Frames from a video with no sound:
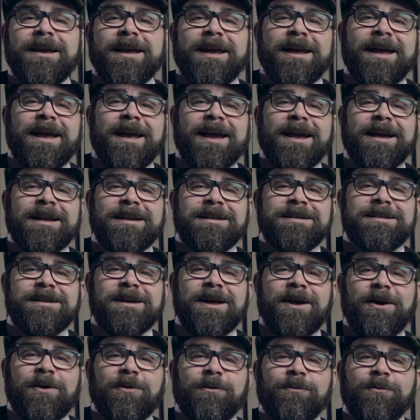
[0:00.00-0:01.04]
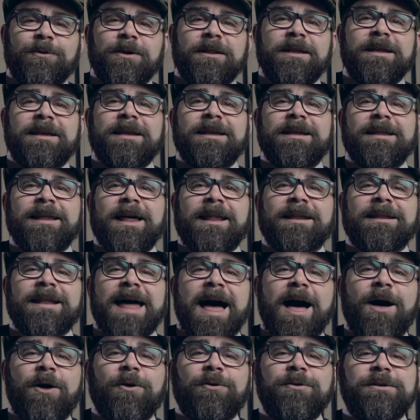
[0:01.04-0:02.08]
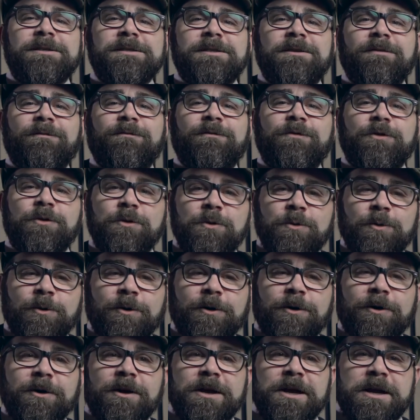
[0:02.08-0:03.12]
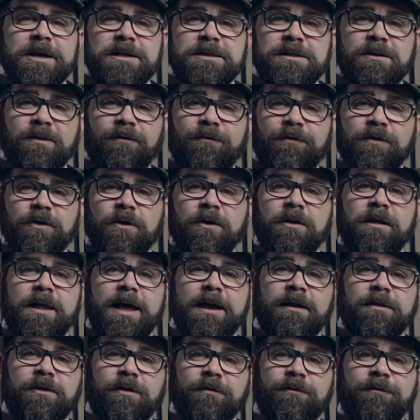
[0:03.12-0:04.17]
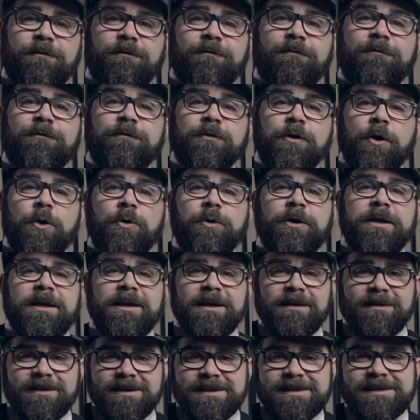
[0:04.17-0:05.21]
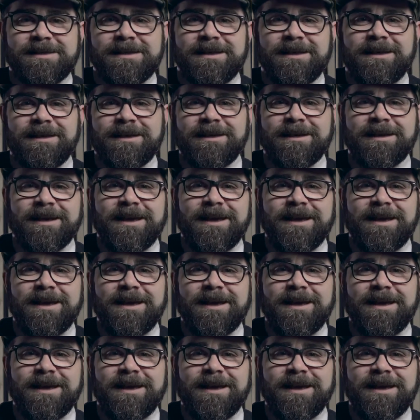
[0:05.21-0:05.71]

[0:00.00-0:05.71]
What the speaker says: and really allows the viewer to feel like they're floating in the scene.